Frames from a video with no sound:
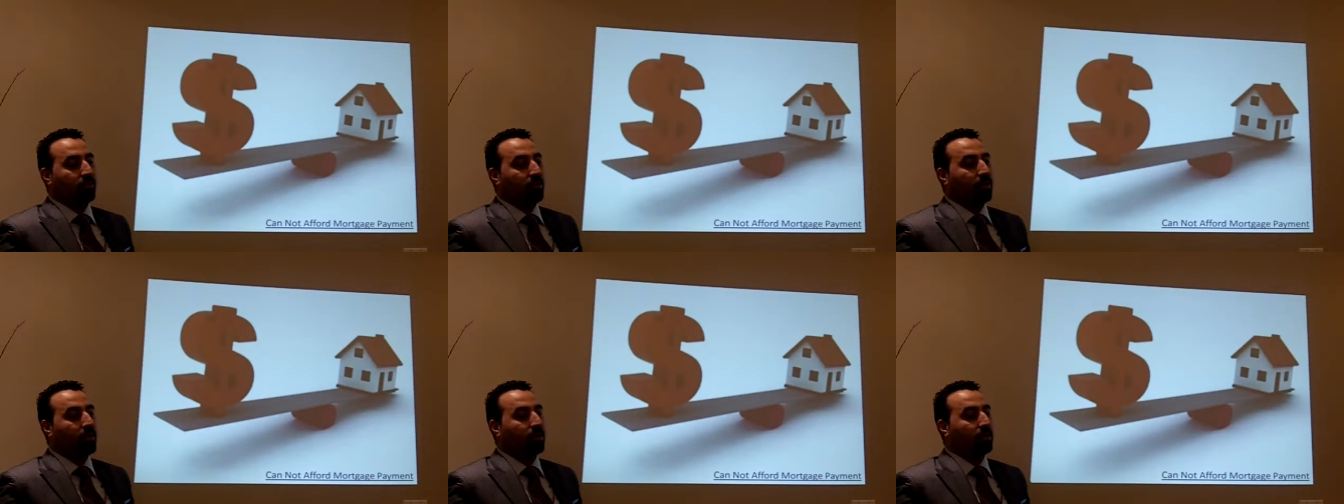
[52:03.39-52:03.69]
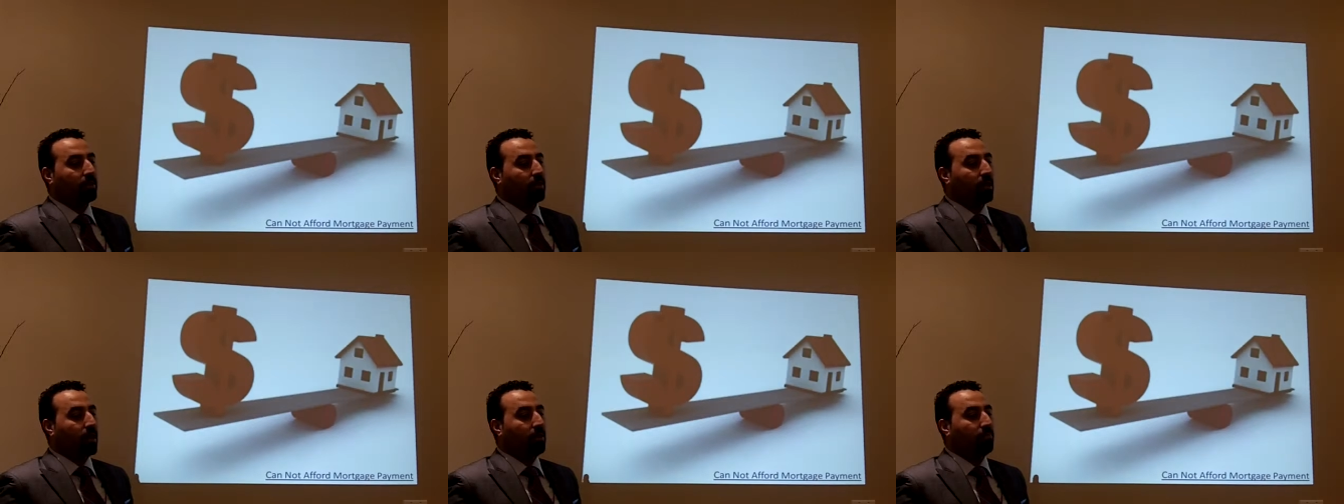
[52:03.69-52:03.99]
does
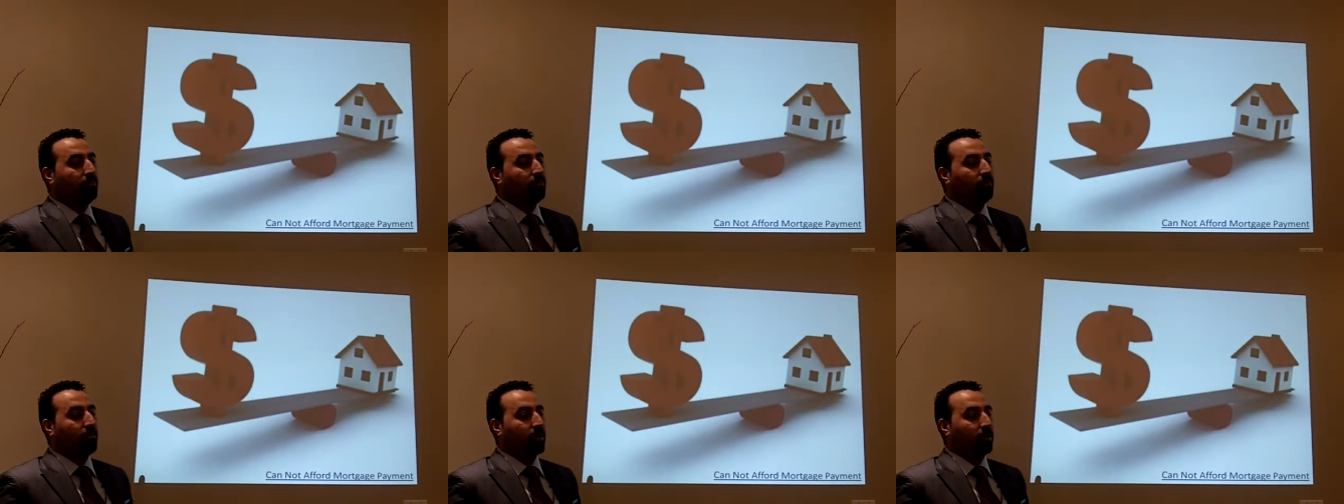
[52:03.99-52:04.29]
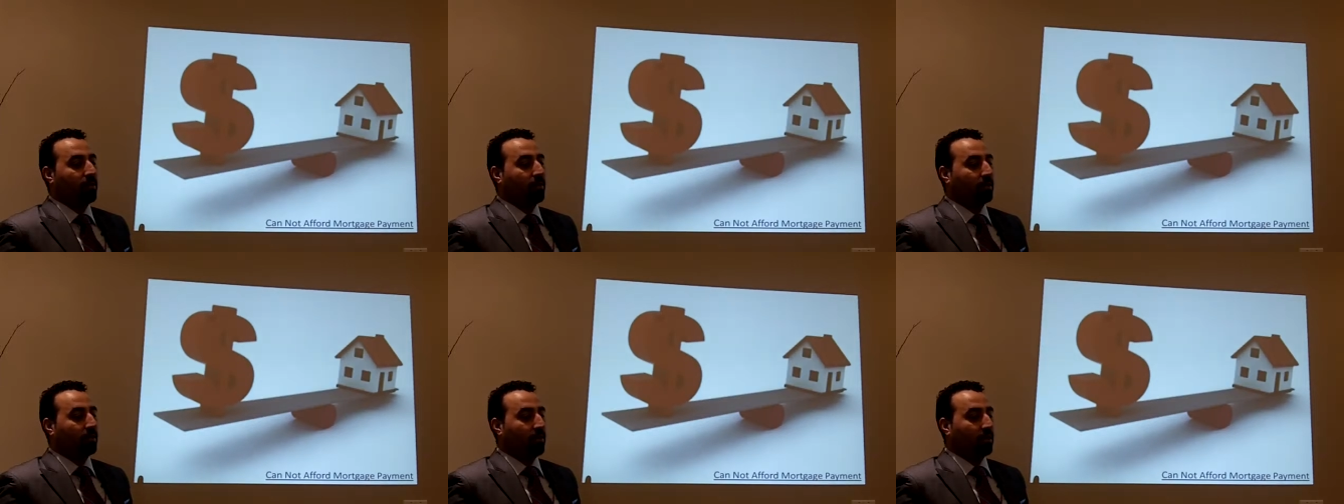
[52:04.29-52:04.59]
not come
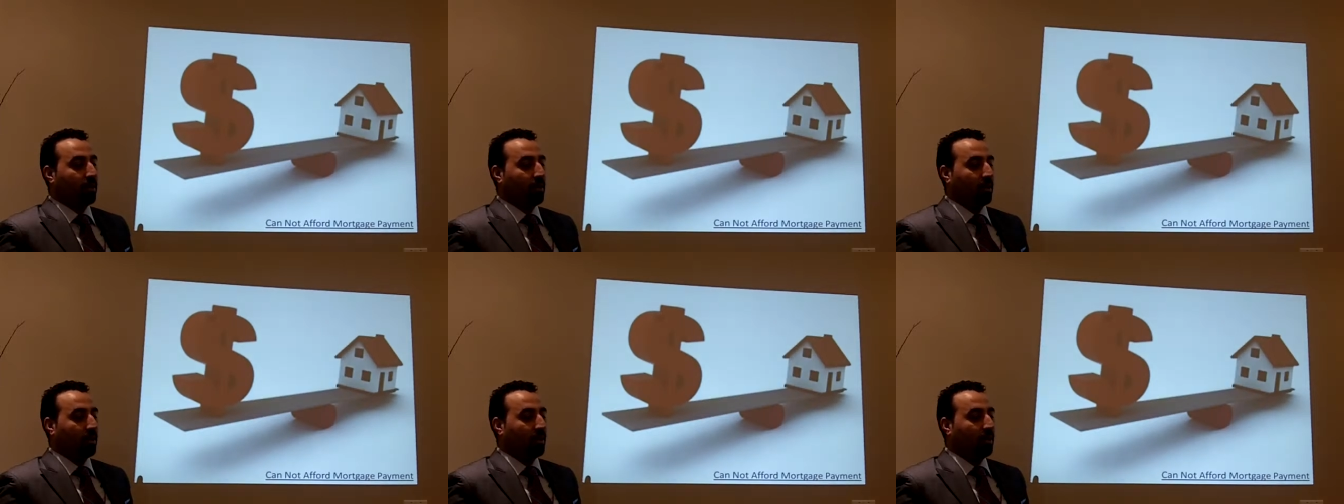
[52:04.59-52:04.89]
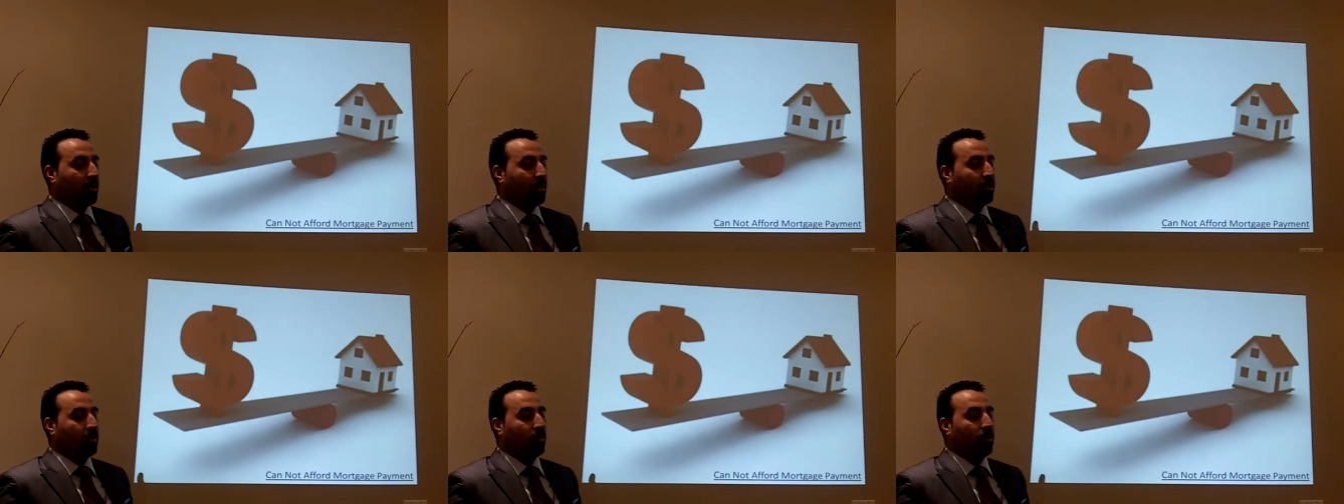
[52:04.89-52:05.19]
with uh,
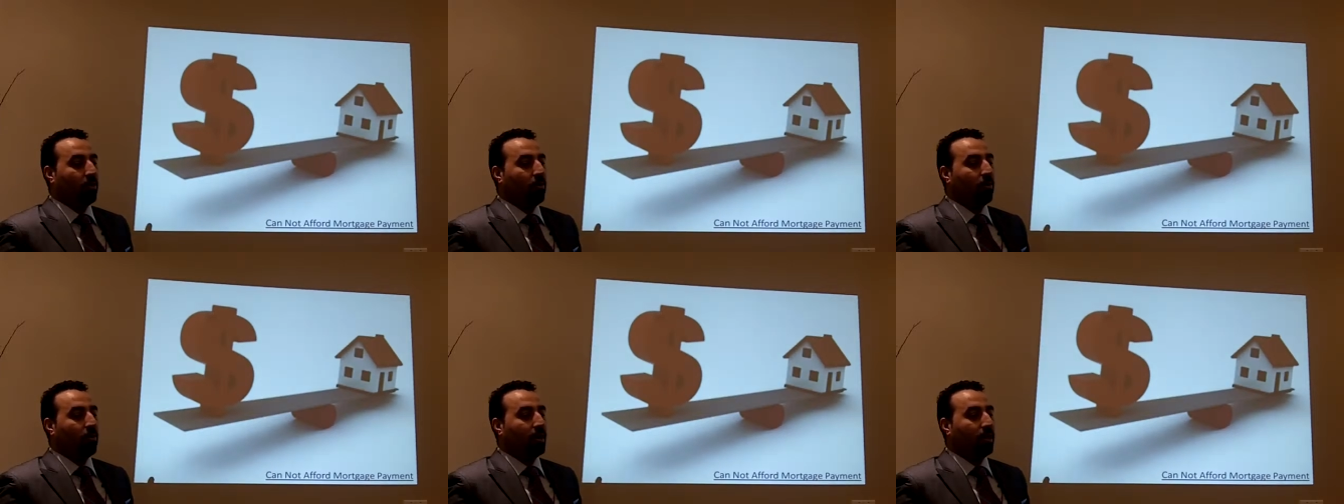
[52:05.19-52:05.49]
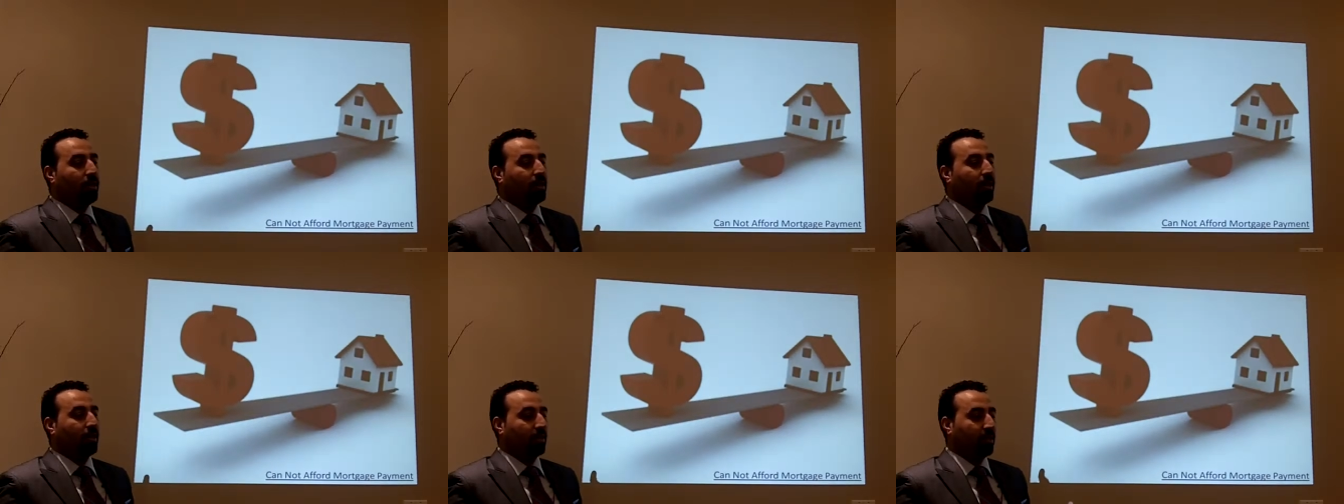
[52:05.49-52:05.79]
no
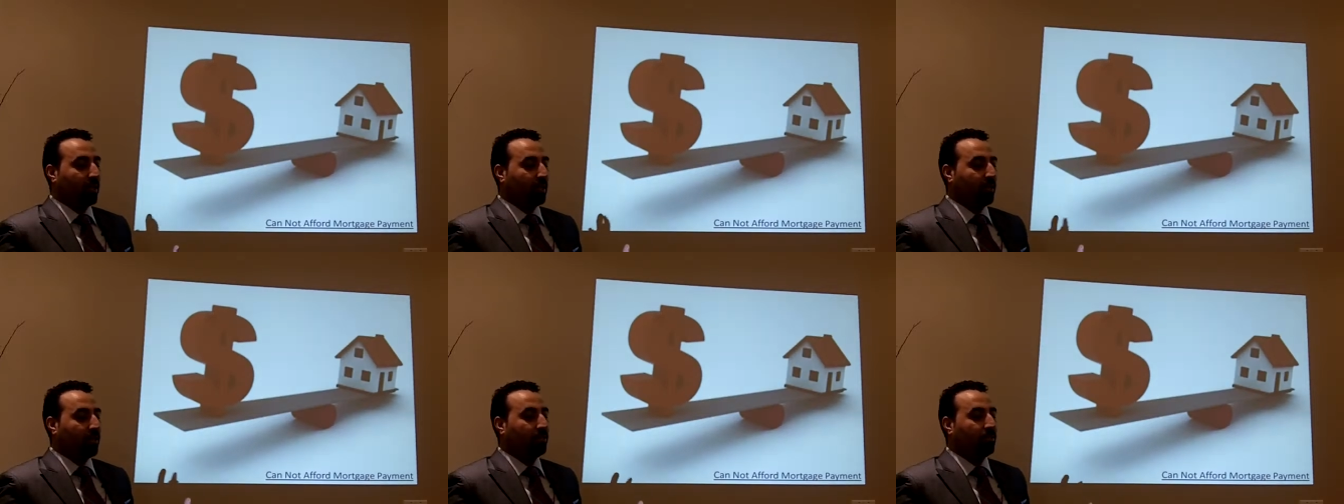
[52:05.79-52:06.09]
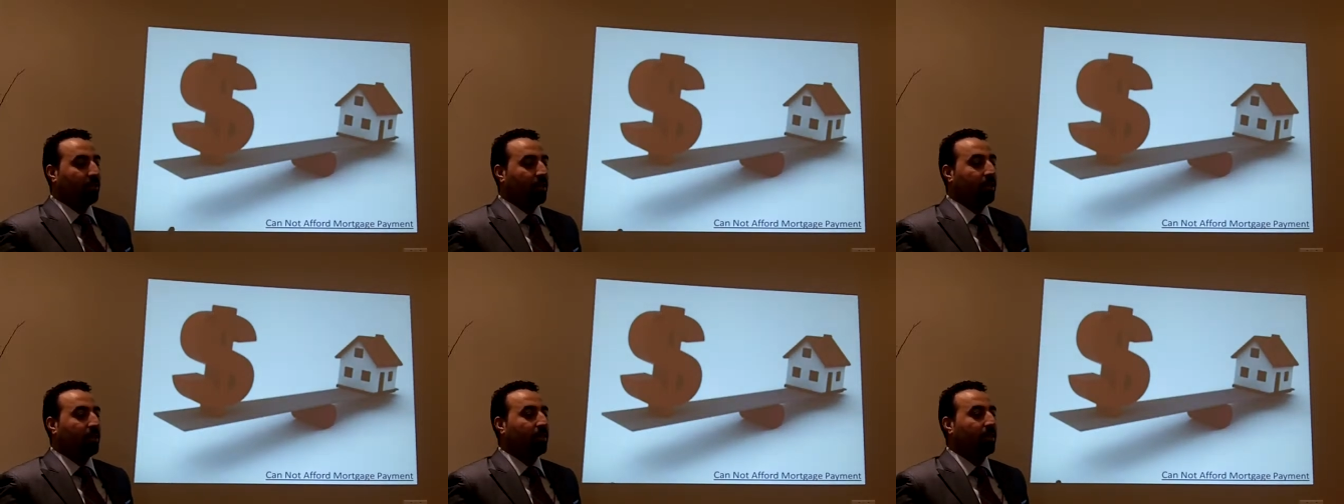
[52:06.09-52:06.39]
headache, there
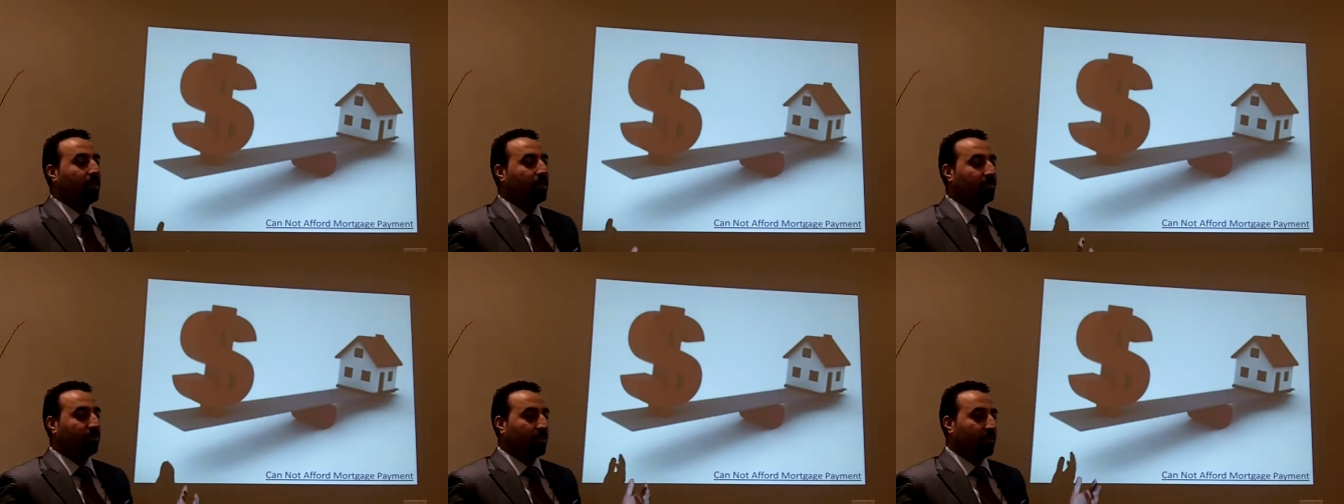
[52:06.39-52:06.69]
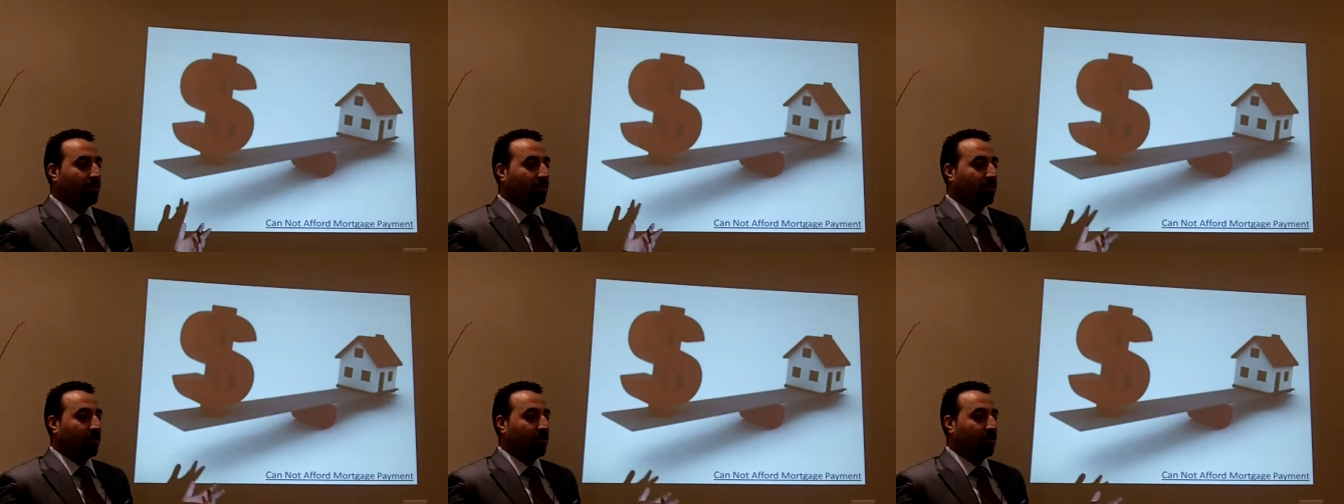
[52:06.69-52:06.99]
is
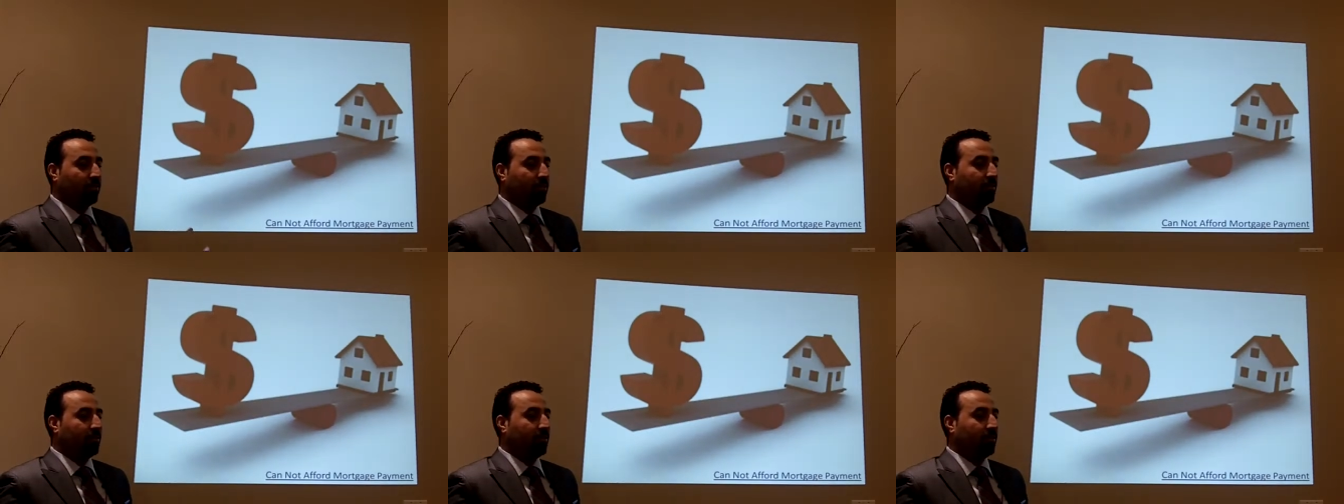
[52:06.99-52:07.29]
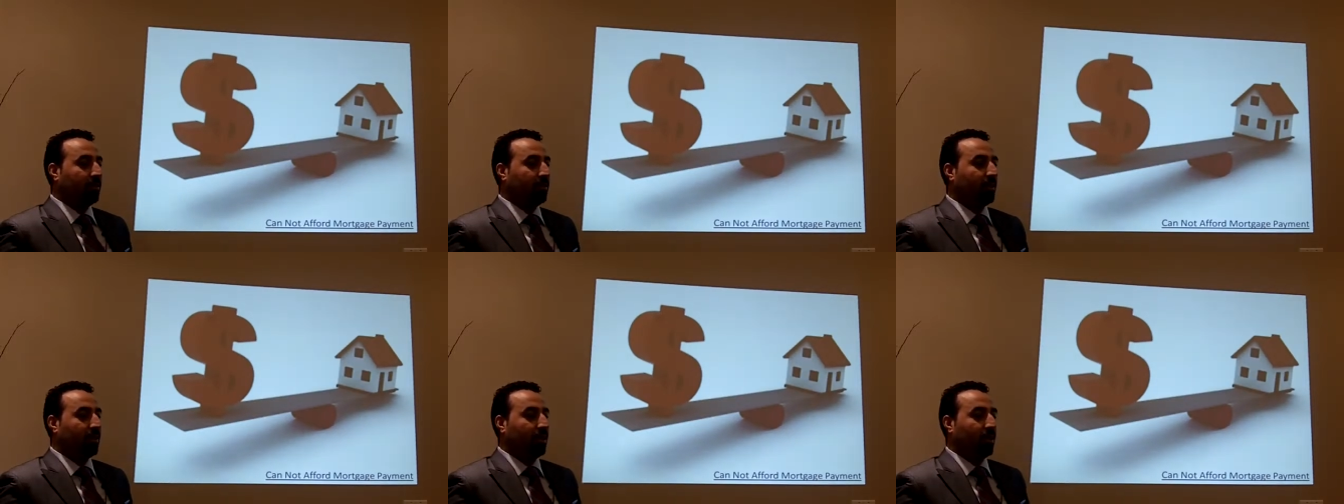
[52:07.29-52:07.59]
headaches and there is
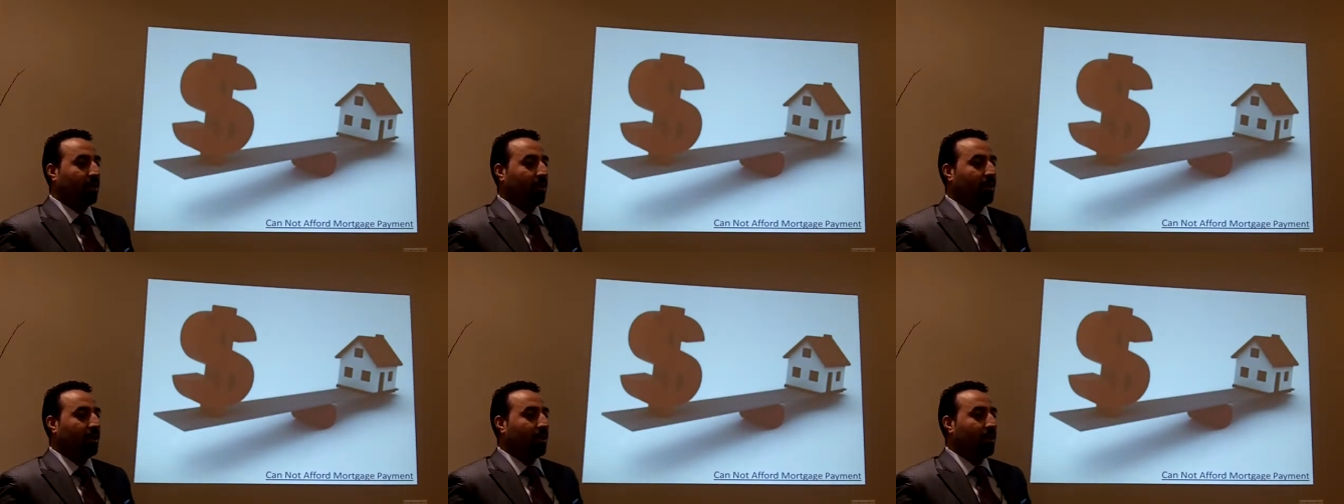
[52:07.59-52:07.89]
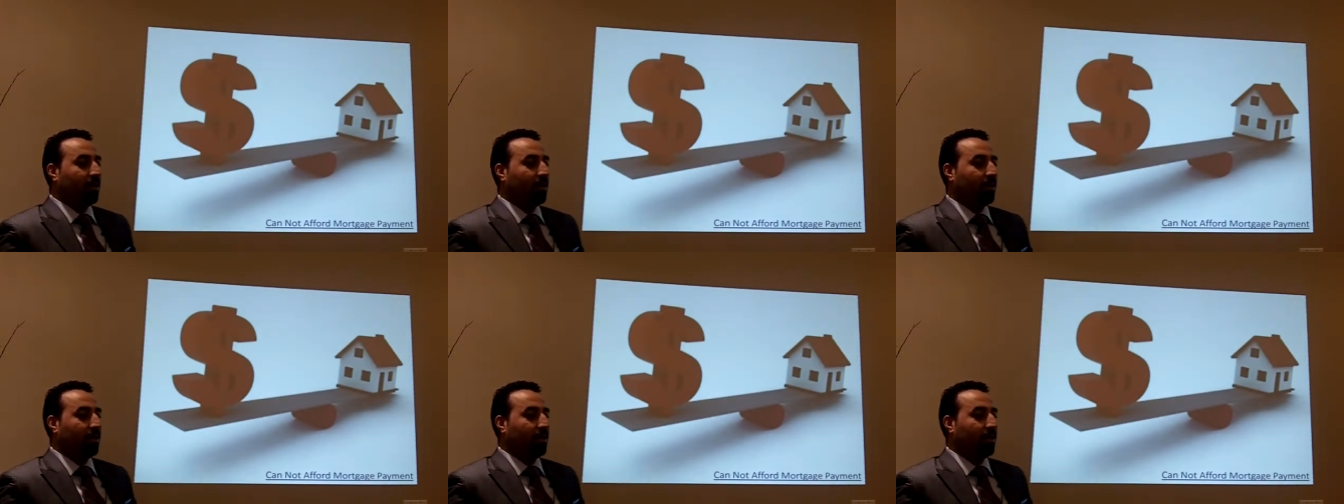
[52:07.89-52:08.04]
uh,